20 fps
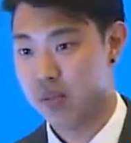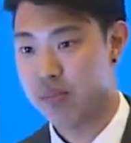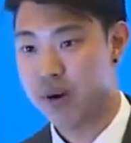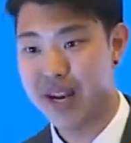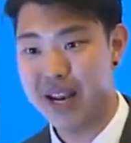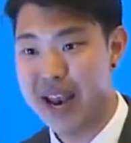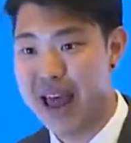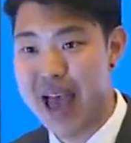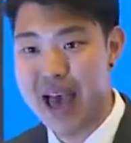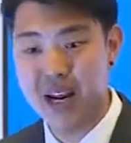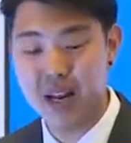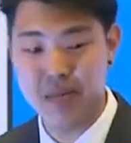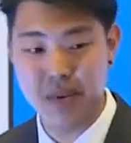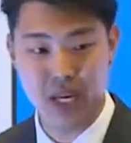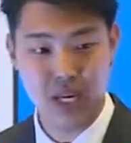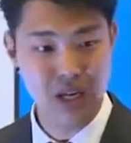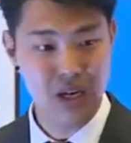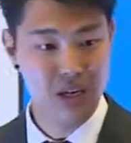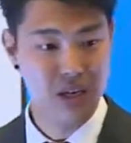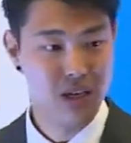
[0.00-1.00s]
But
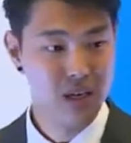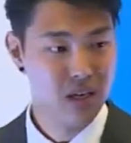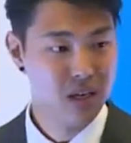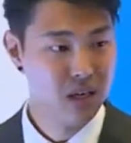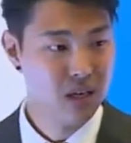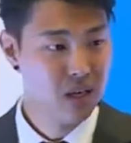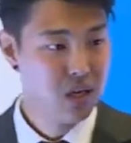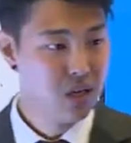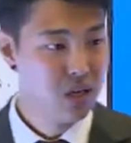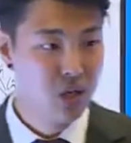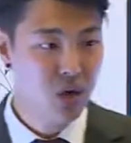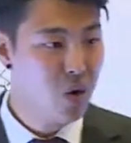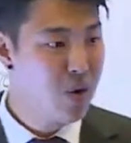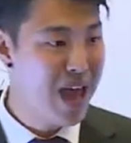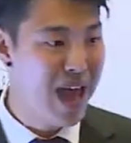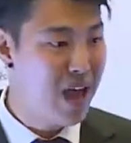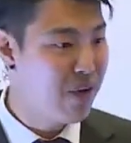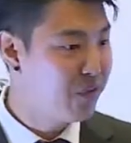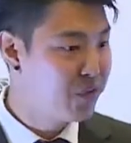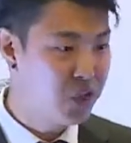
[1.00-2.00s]
Atomy, you don't
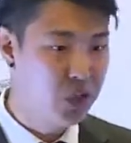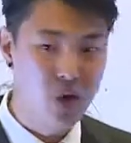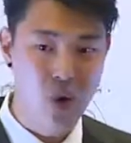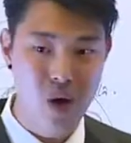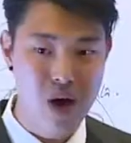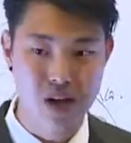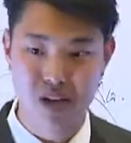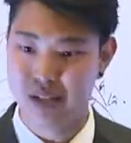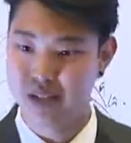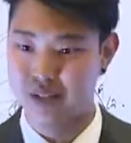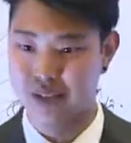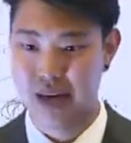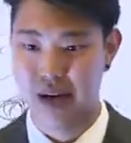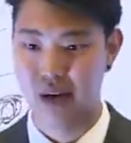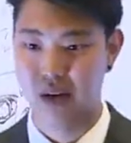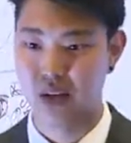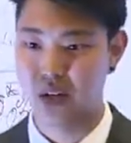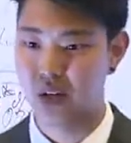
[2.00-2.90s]
have to know how to sell.